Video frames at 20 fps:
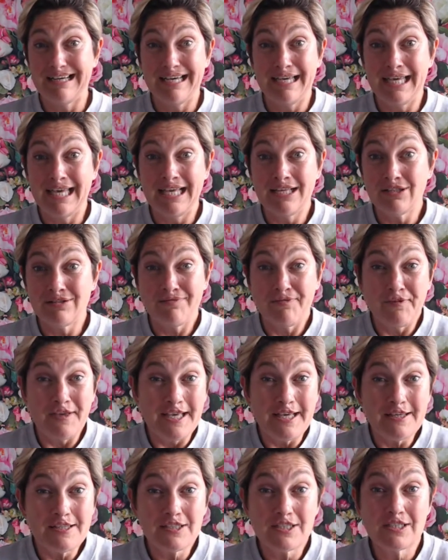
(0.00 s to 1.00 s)
it
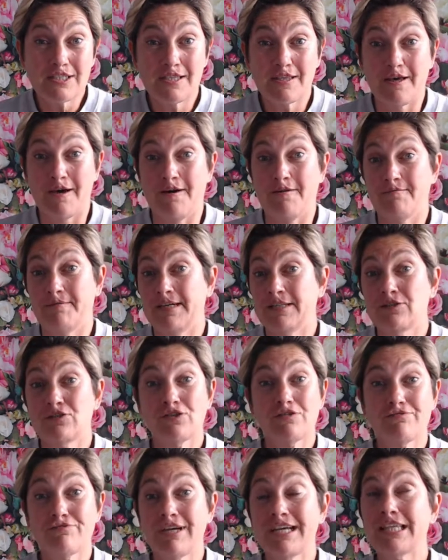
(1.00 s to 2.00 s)
feels as though it
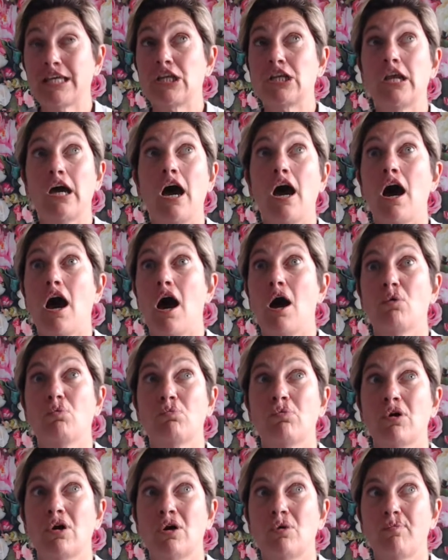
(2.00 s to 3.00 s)
doesn't really know
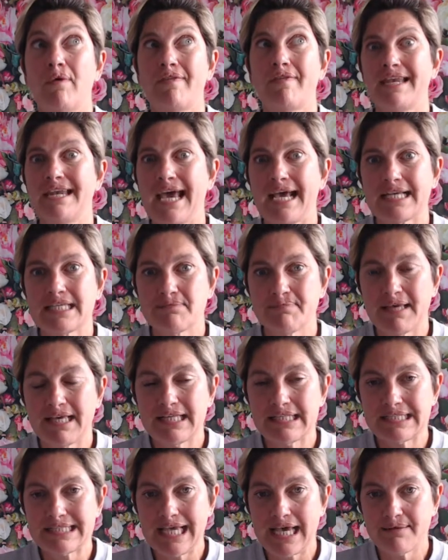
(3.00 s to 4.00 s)
when the next
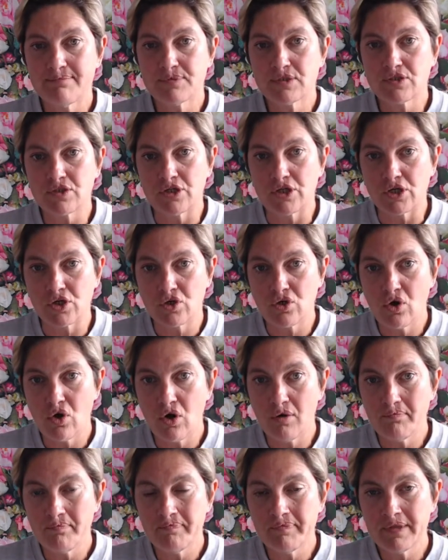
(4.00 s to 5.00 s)
mealtime is going to
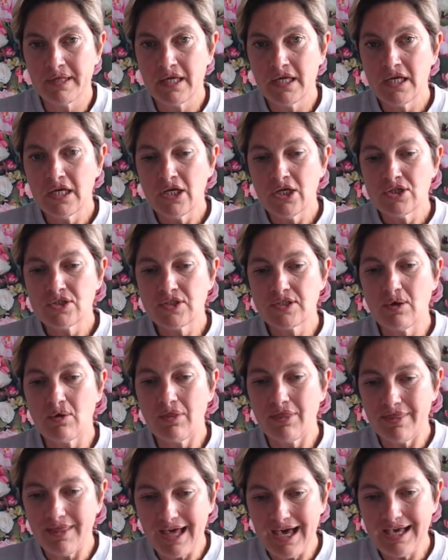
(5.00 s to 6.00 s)
come. So
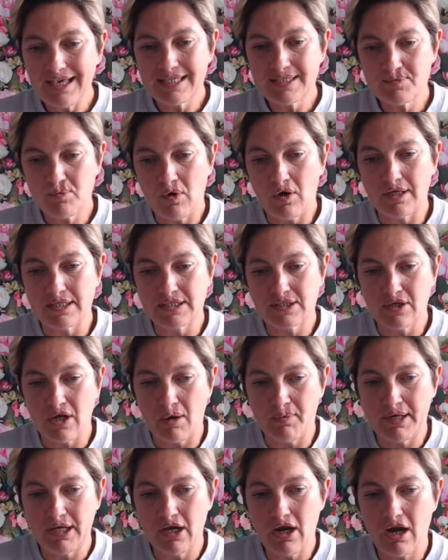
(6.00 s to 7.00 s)
that is what is
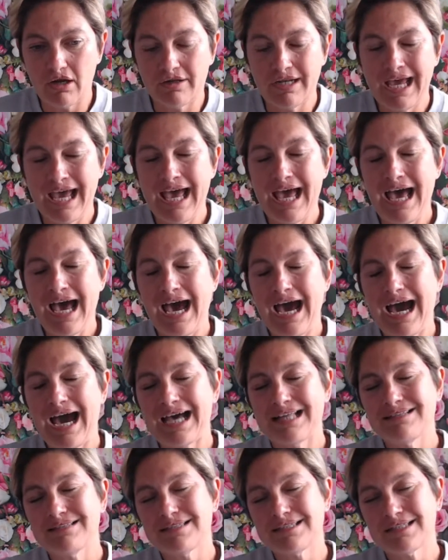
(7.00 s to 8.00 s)
going on.
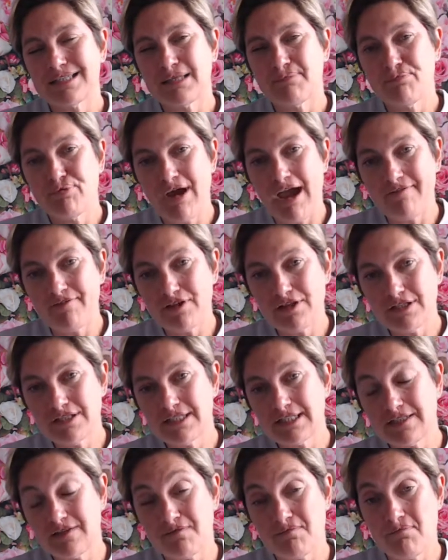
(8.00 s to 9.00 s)
And the
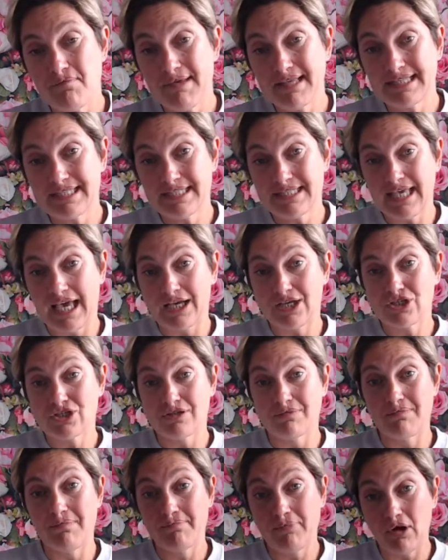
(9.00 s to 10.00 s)
prevalence of
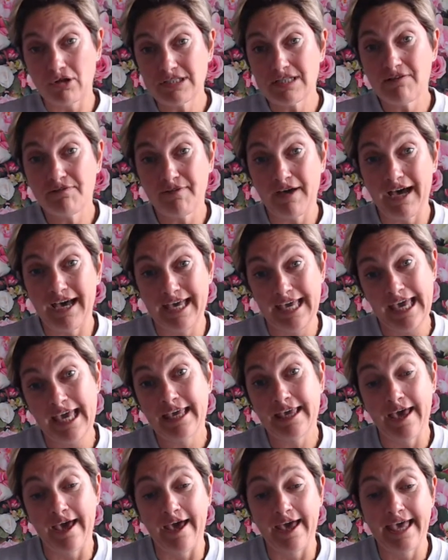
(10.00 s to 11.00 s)
midsection body fat
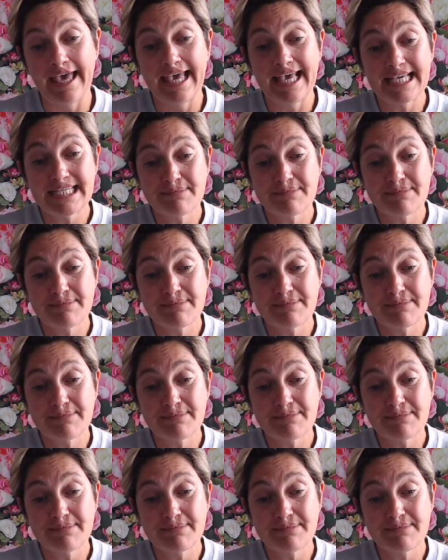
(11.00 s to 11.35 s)
here is